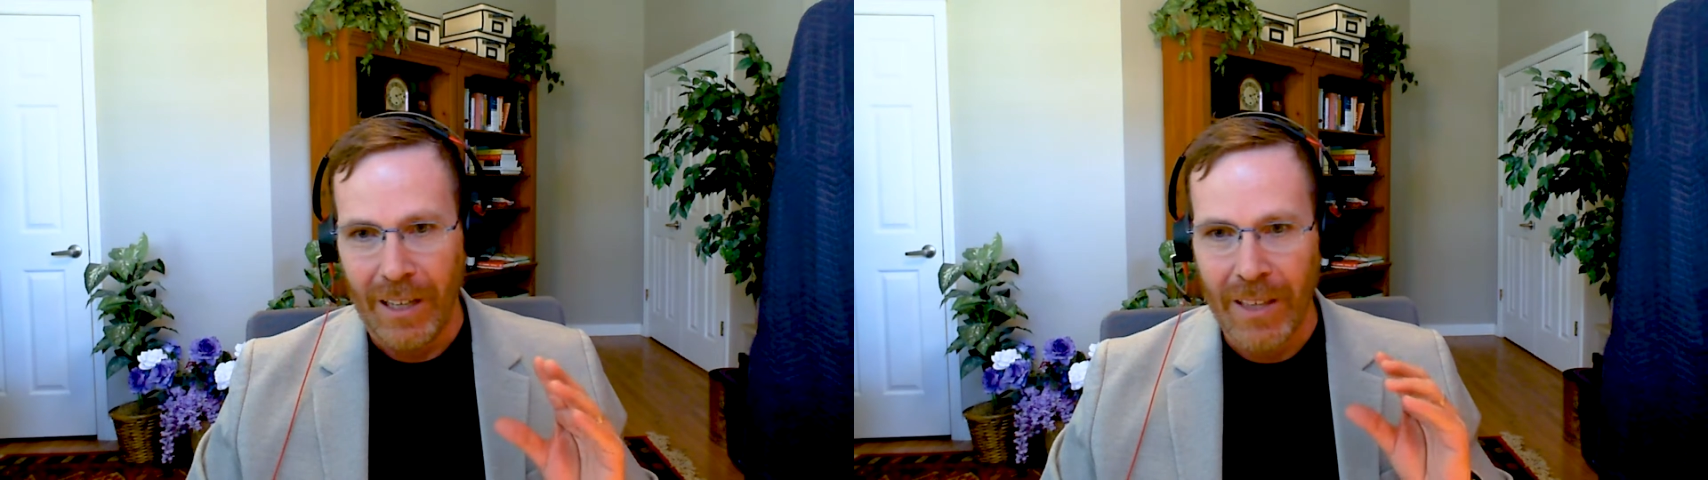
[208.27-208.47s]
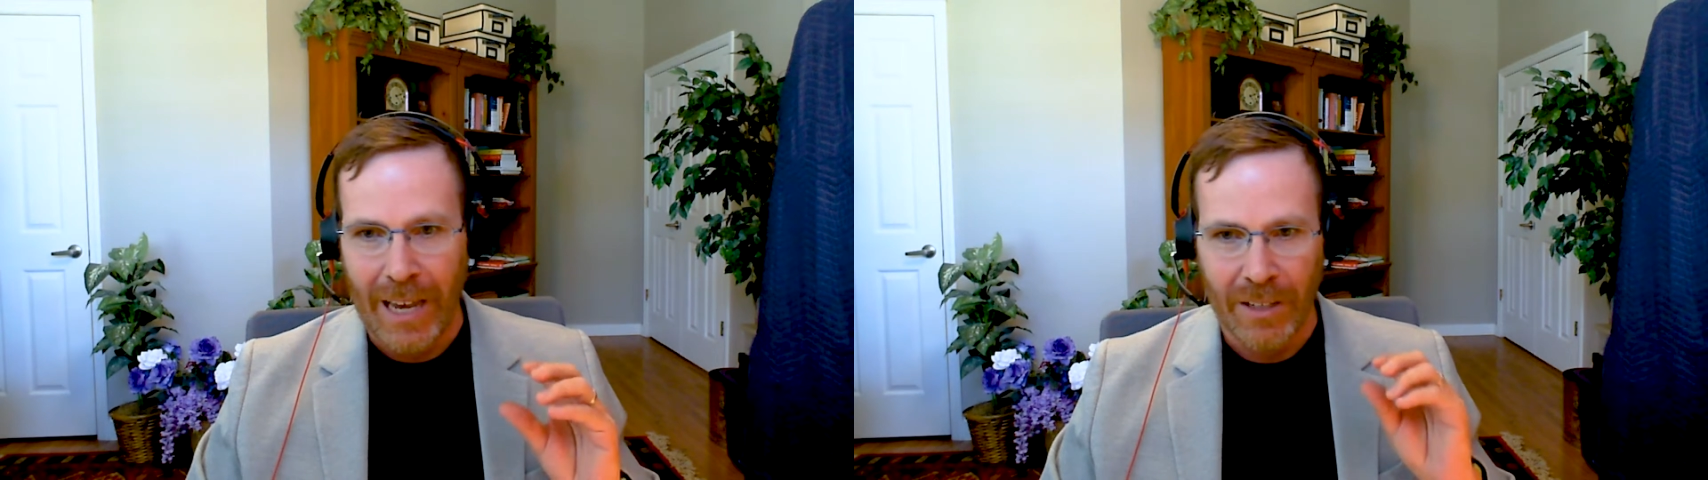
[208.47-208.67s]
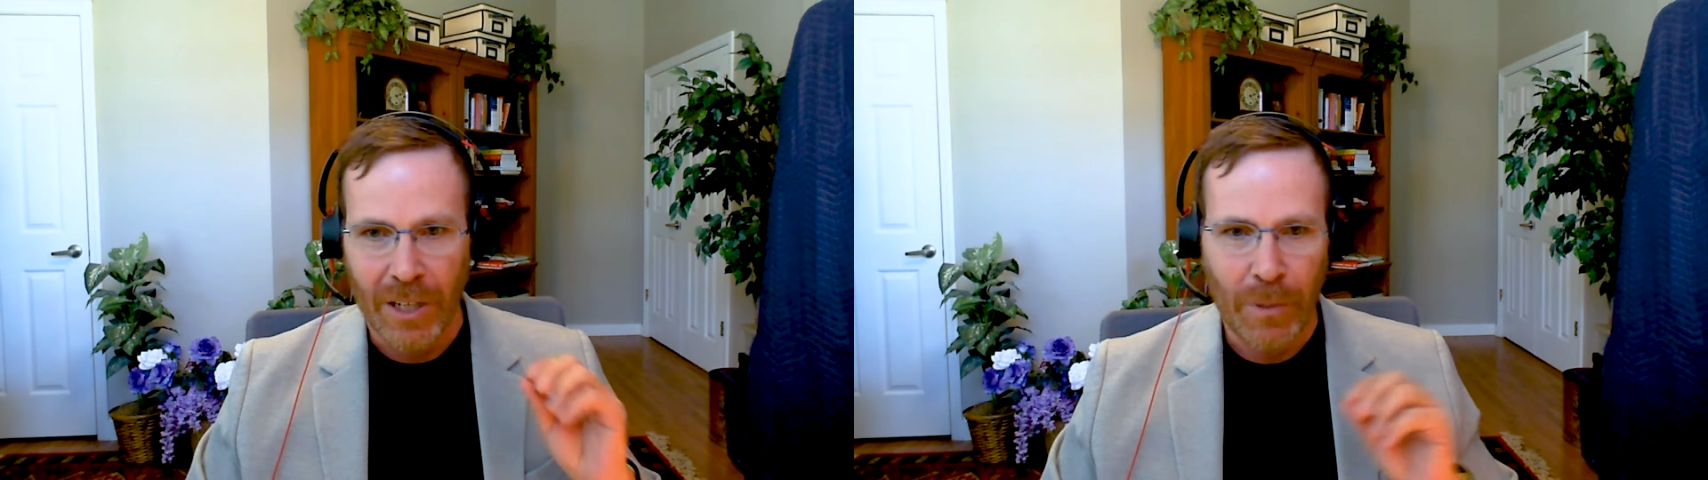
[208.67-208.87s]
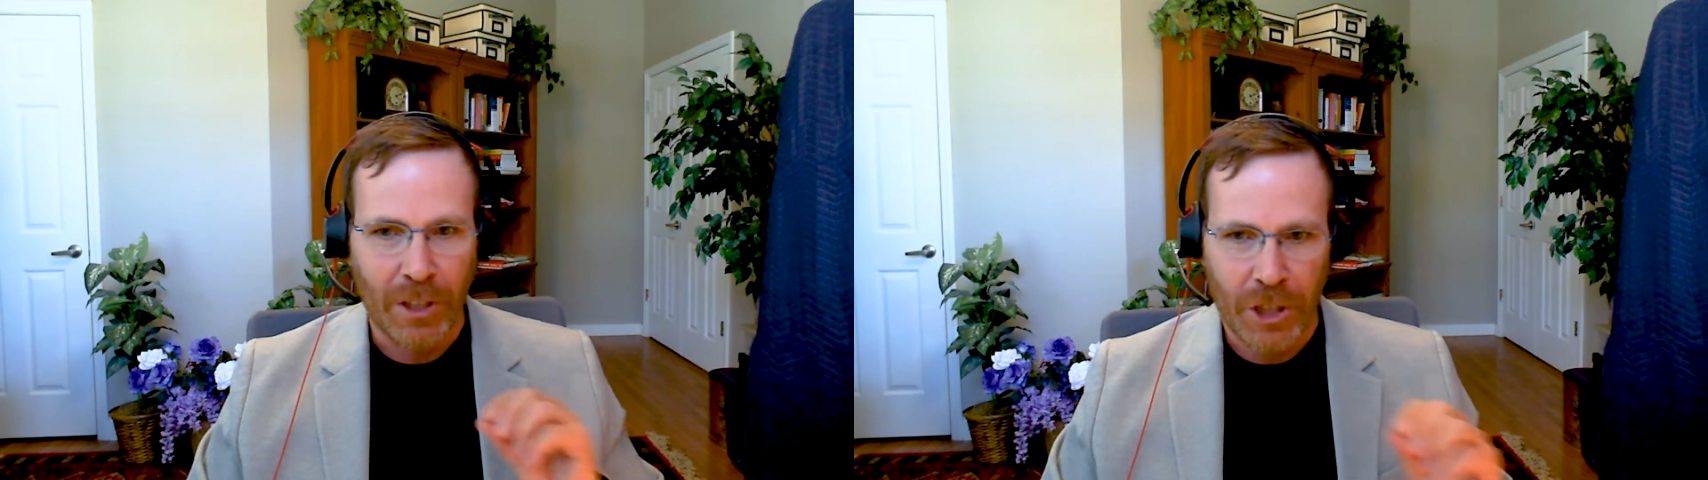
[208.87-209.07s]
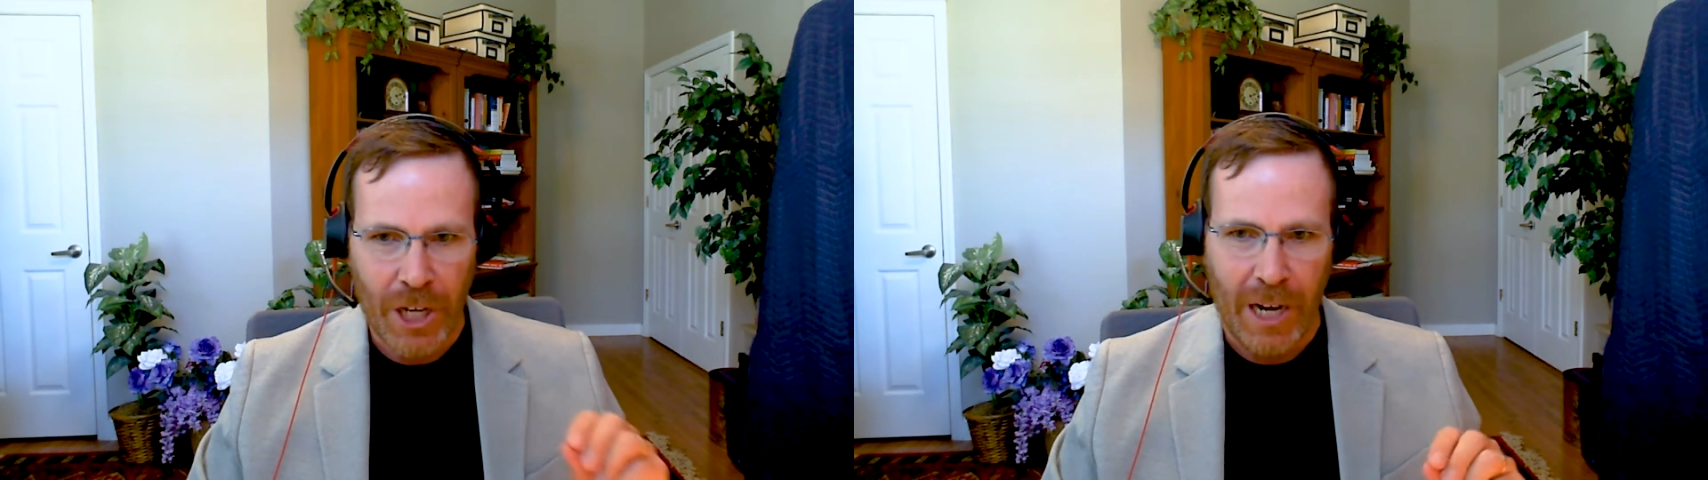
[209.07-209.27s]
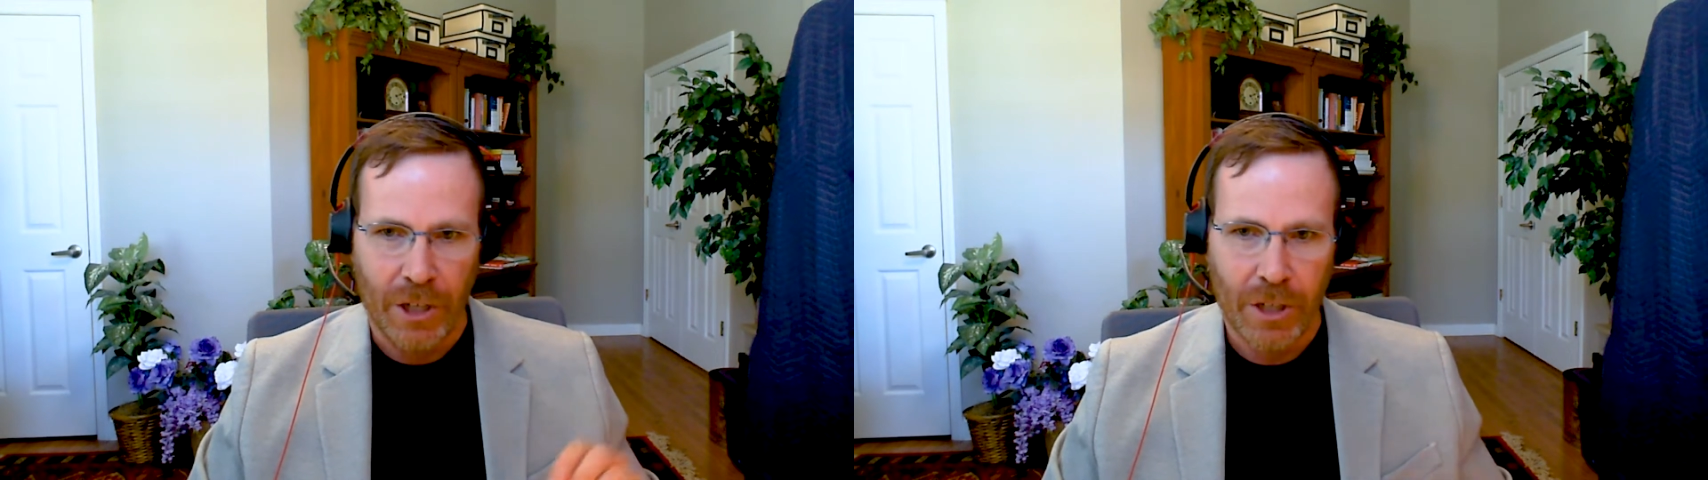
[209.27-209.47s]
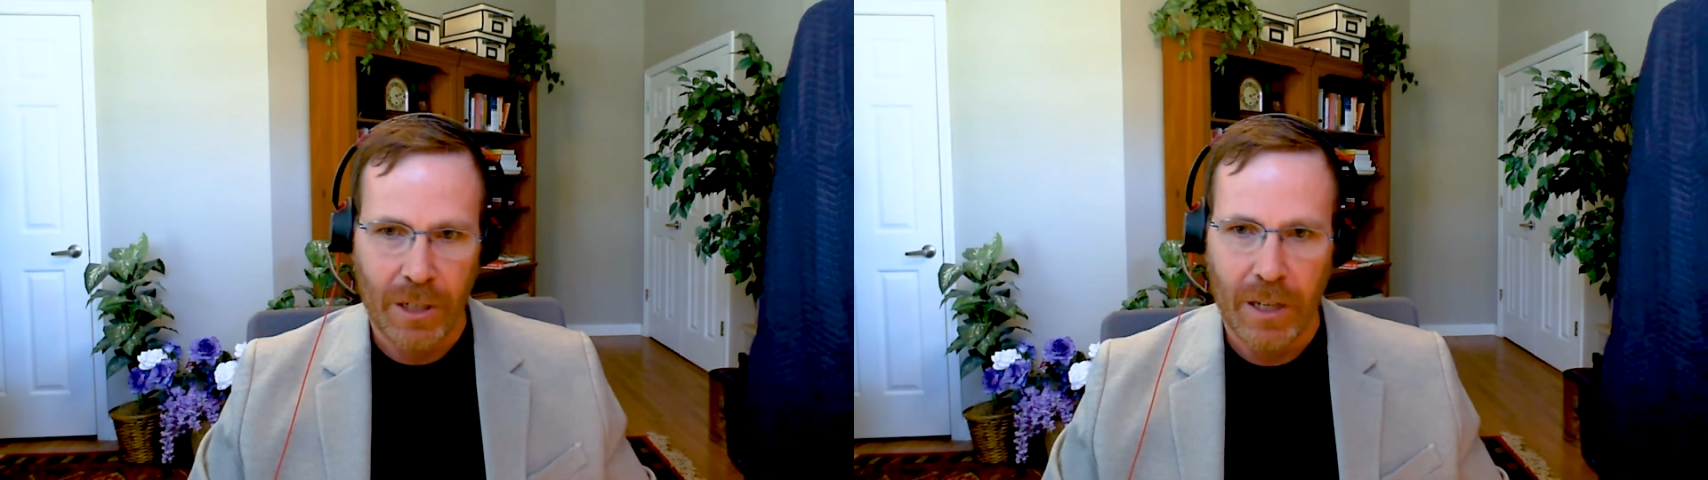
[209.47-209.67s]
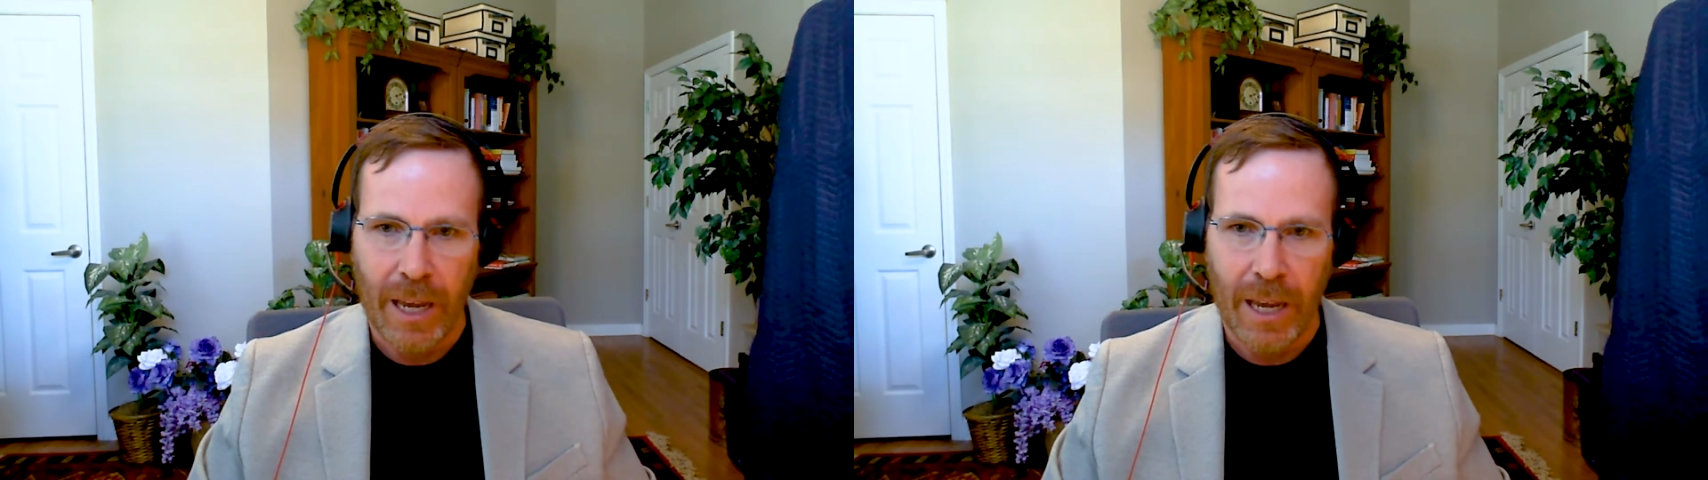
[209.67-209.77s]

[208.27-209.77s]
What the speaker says: that something's changed.